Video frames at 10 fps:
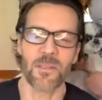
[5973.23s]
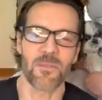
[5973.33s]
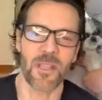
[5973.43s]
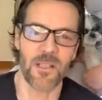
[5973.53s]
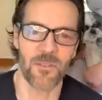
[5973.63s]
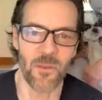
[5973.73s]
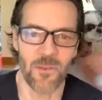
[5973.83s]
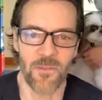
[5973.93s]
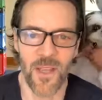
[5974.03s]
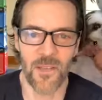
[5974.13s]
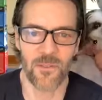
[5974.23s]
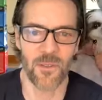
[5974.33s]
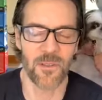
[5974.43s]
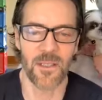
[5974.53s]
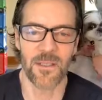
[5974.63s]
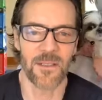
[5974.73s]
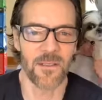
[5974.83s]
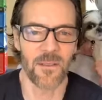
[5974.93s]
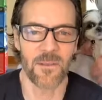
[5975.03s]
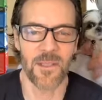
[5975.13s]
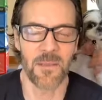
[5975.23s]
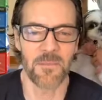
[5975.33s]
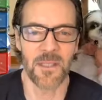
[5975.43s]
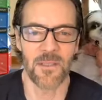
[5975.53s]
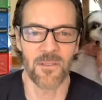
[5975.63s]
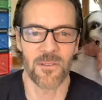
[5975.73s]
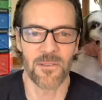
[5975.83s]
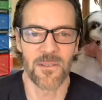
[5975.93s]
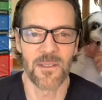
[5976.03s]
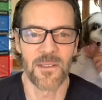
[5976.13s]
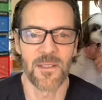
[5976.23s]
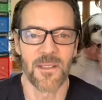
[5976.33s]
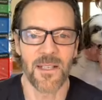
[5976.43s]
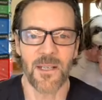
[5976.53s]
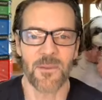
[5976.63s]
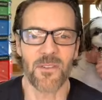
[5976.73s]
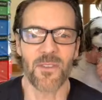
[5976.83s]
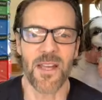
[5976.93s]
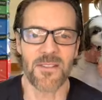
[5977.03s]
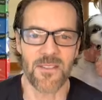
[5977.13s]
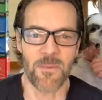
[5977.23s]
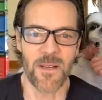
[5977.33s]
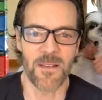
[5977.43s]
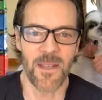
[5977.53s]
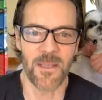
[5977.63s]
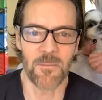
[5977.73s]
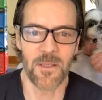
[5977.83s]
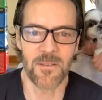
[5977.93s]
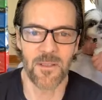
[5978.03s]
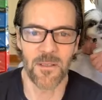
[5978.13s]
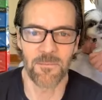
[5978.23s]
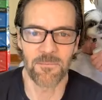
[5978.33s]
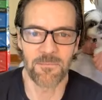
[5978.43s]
seems like it's going faster. I don't, I don't, know what that means, or I know what the science is behind that. But um,